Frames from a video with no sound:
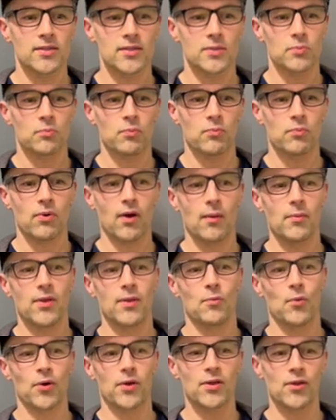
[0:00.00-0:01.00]
is probably the
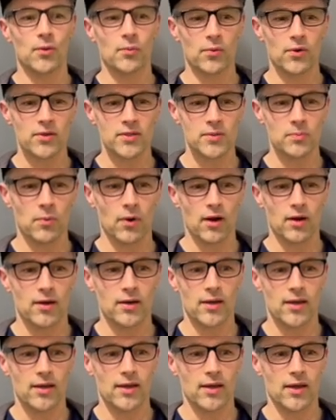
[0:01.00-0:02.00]
more humorous
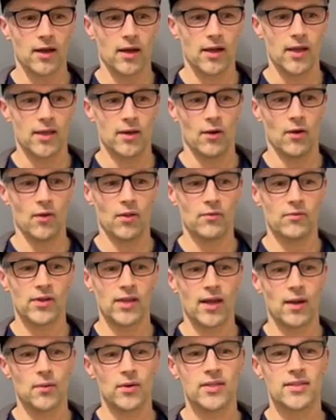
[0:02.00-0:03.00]
part in all of it.
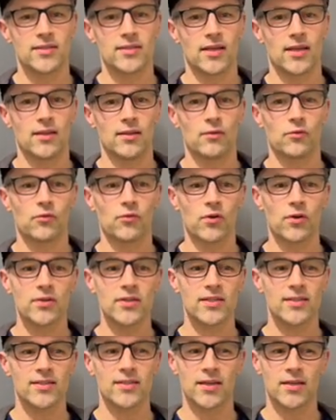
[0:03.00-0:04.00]
I would say the
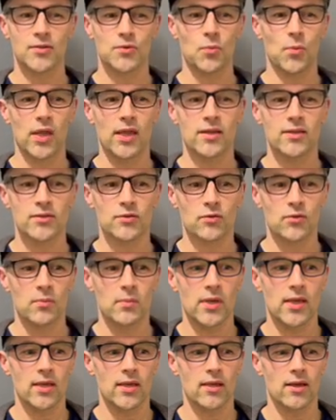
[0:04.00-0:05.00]
first 6 weeks for
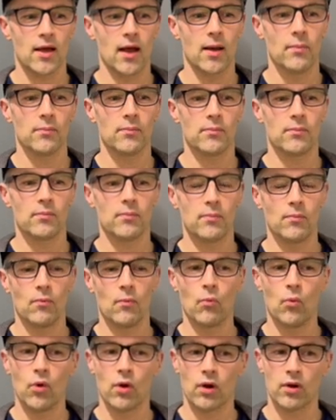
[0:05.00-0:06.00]
me
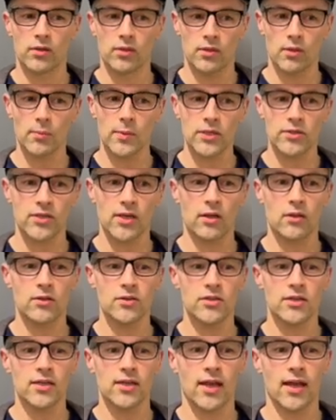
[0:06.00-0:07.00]
were a little bit
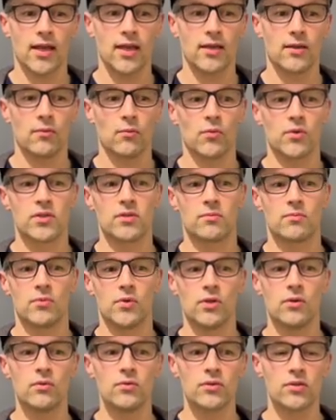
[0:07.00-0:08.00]
challenging. I was
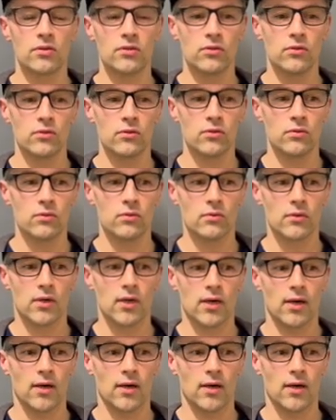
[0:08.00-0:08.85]
used to